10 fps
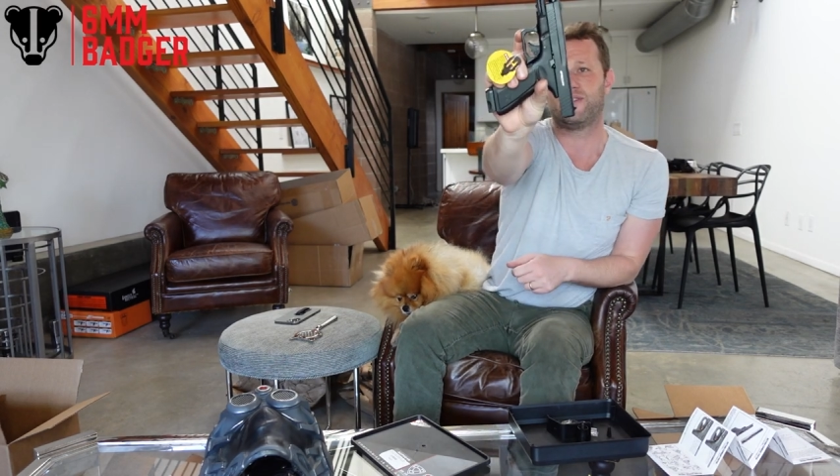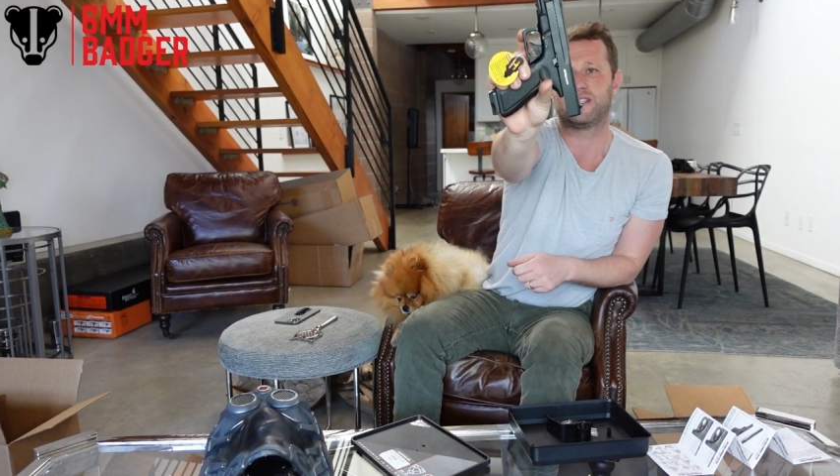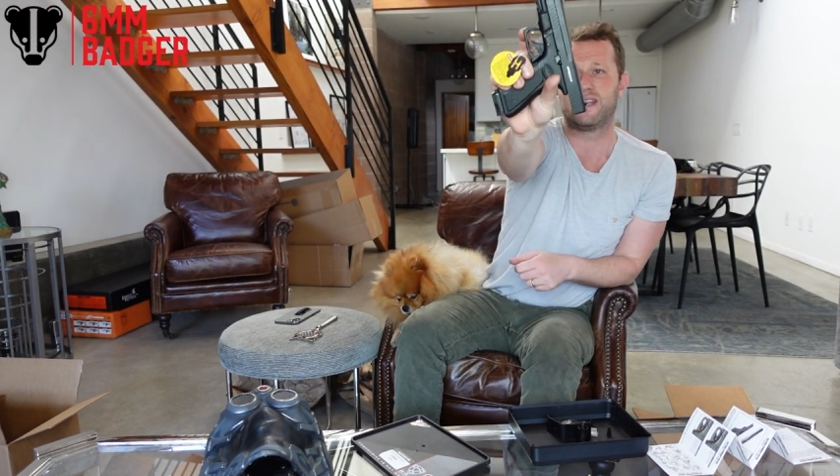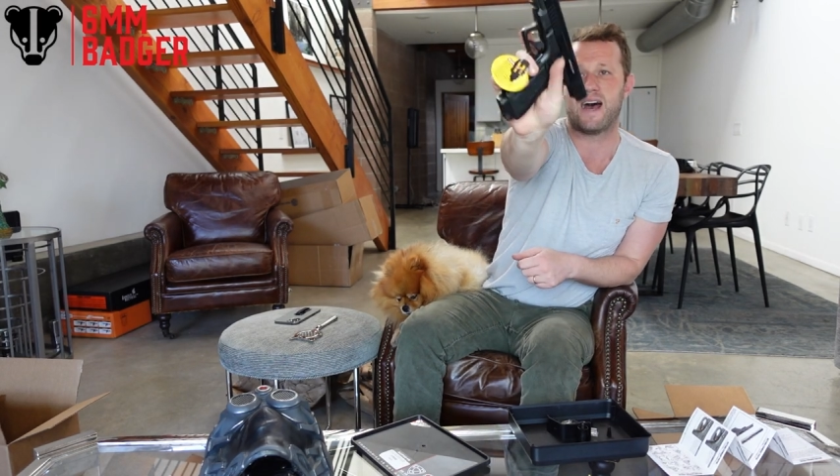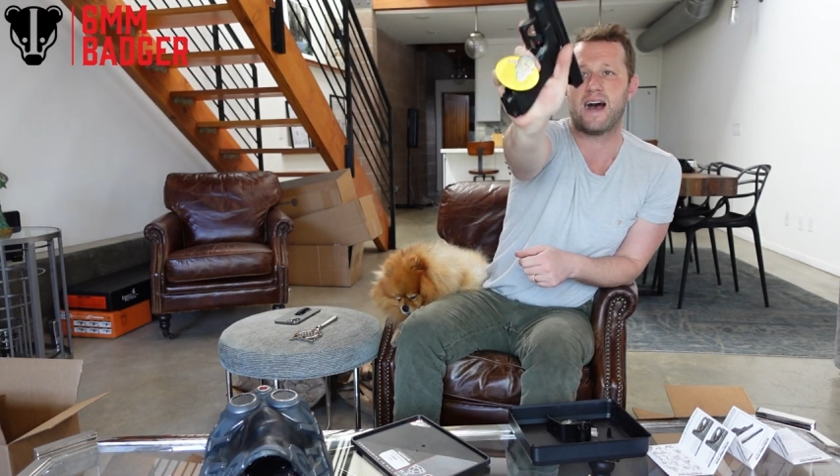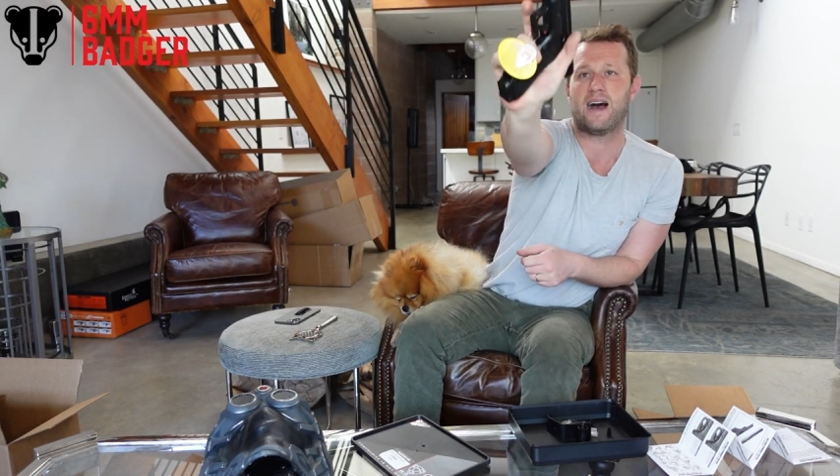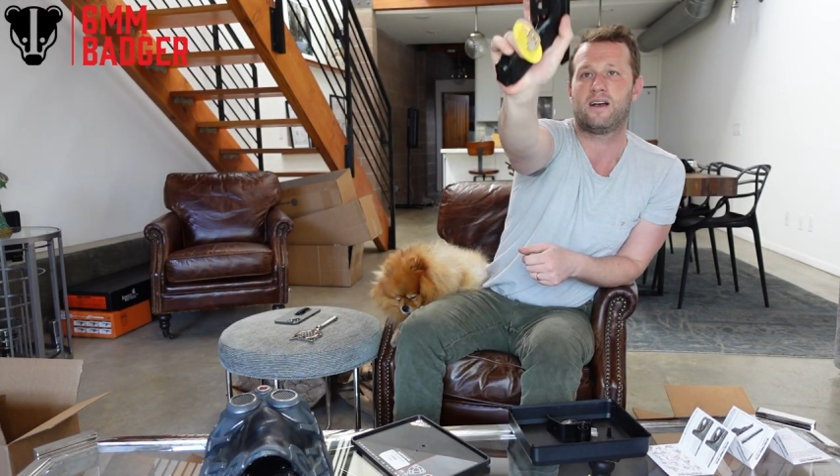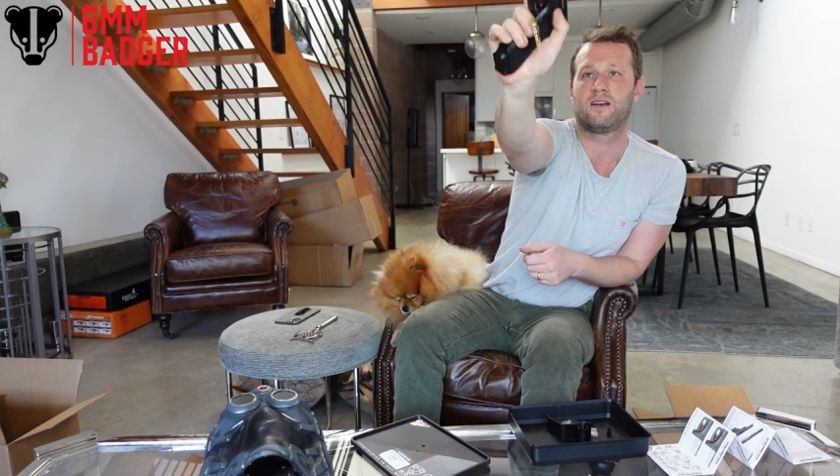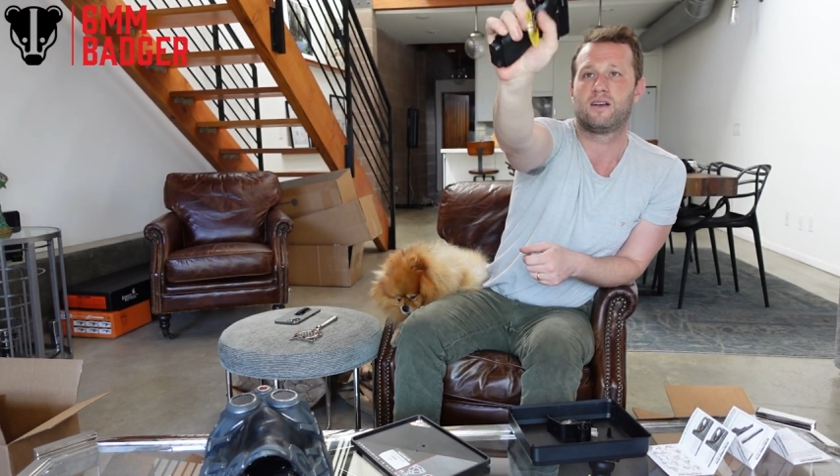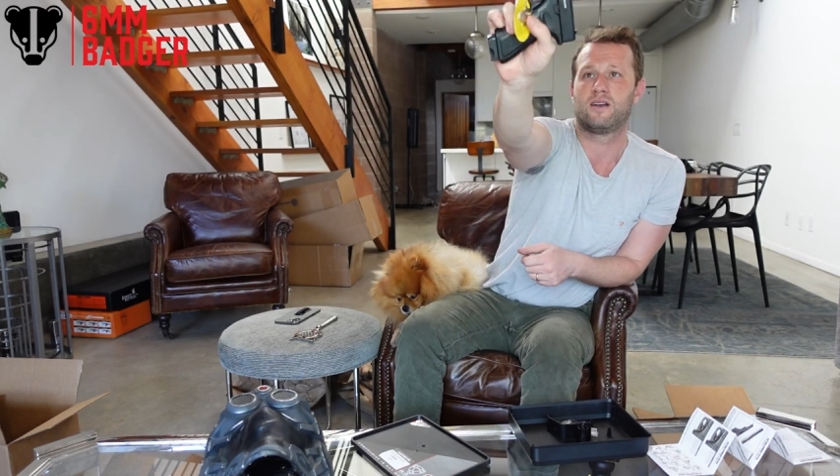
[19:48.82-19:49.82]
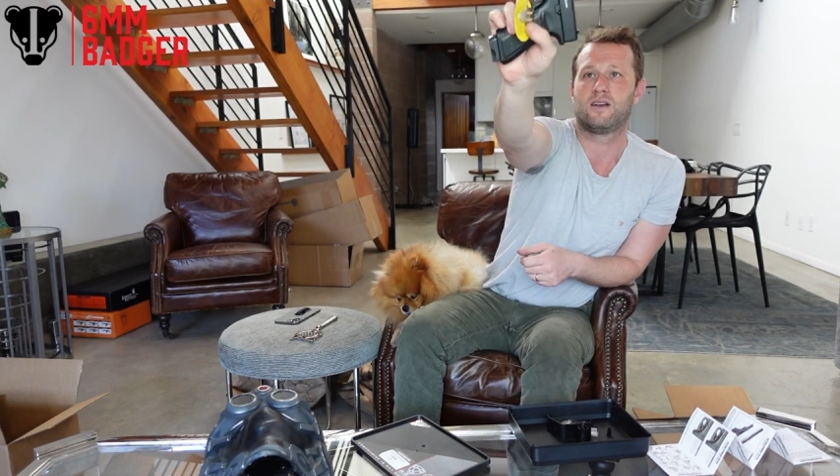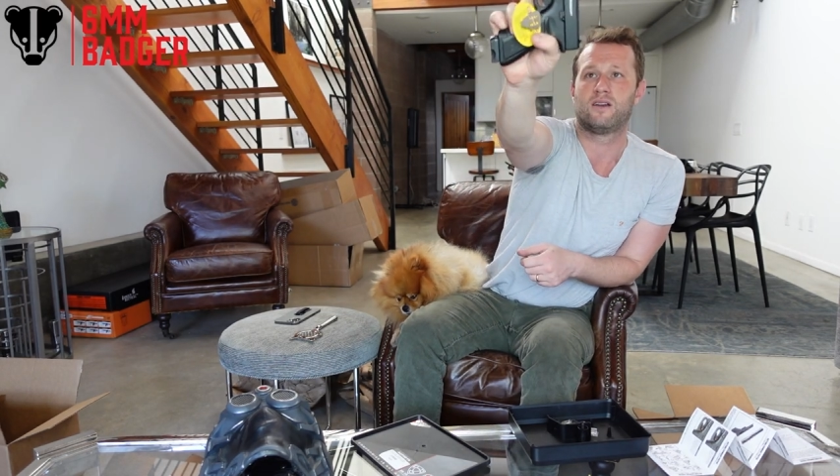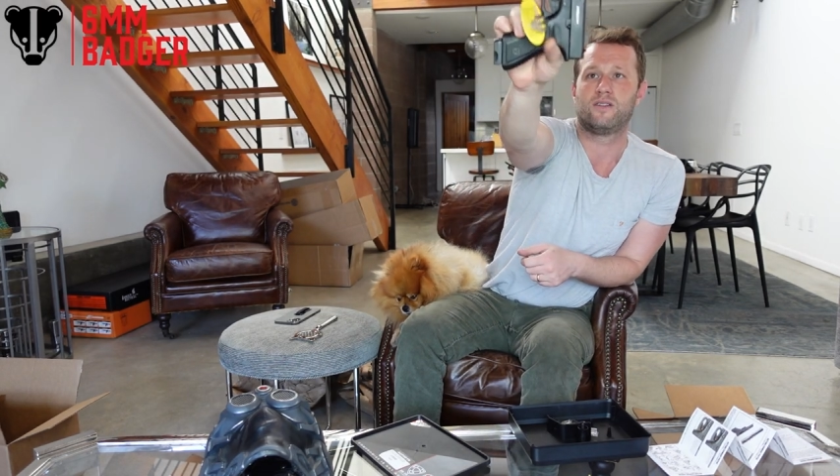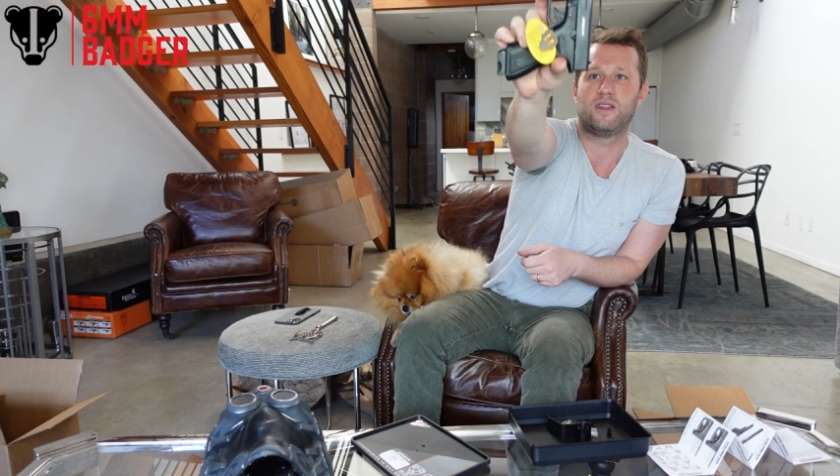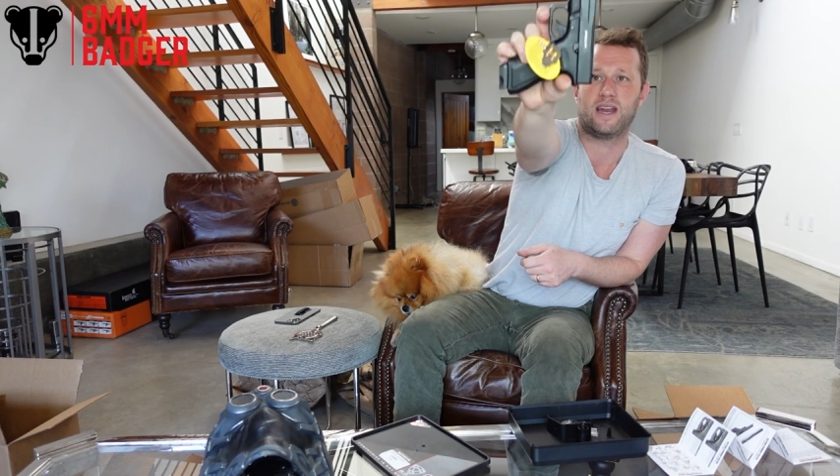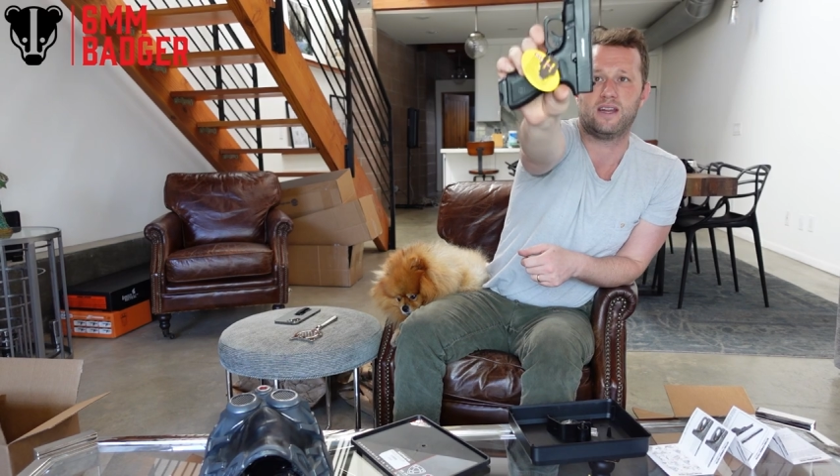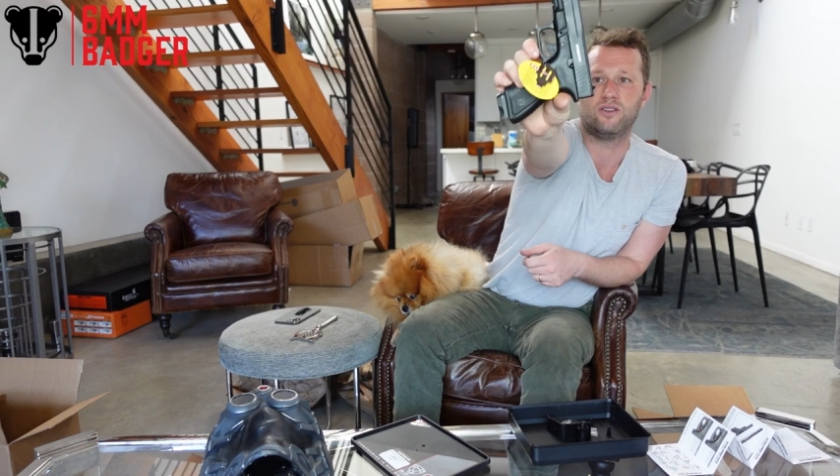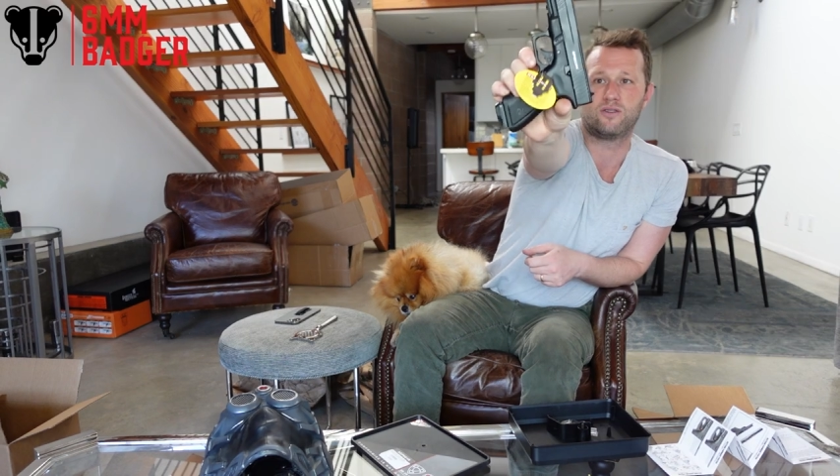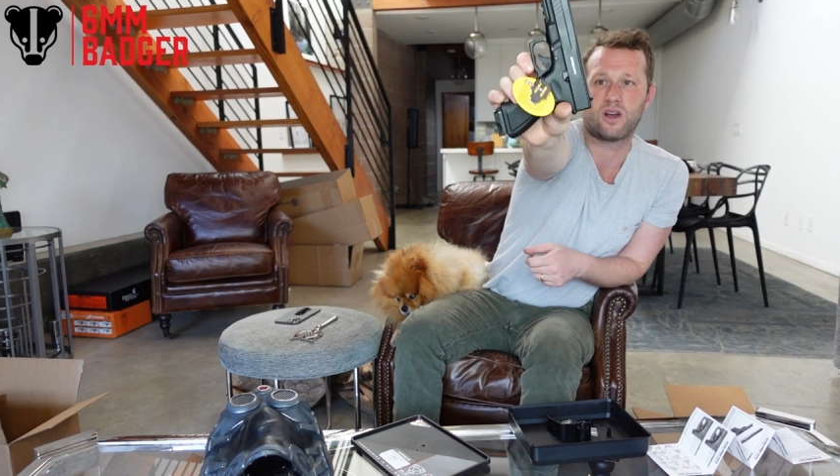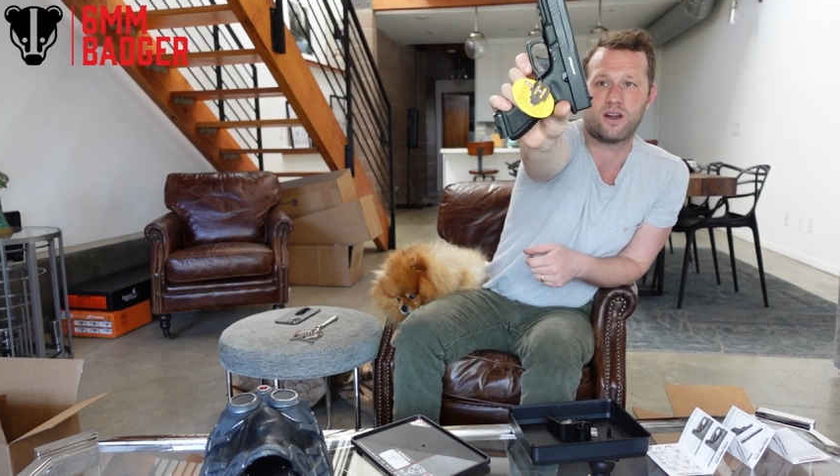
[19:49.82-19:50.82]
if it's there, then
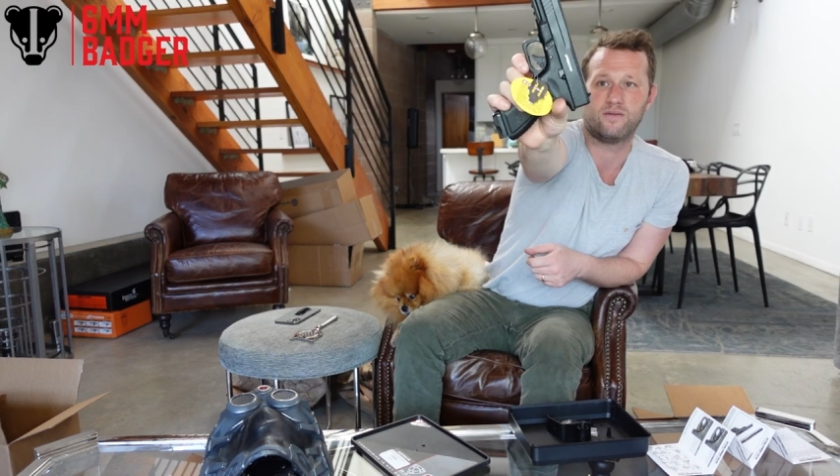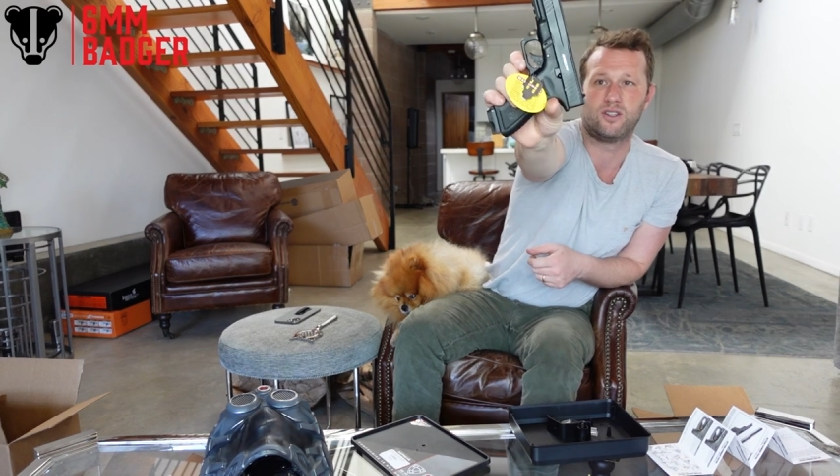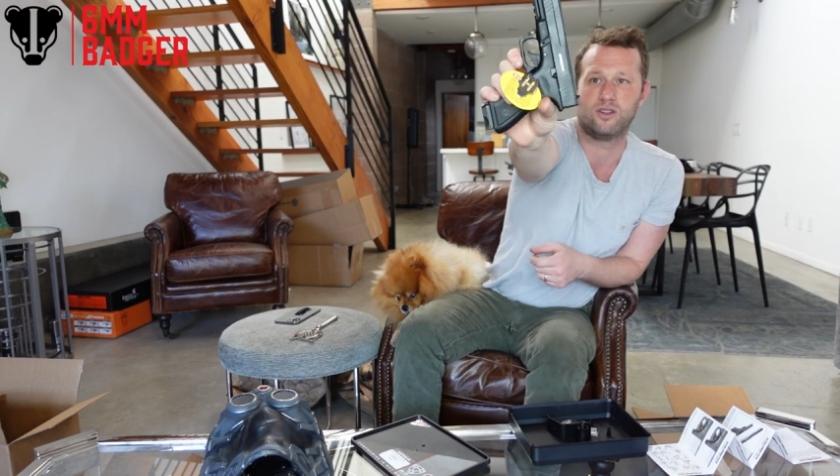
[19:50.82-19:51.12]
you kind of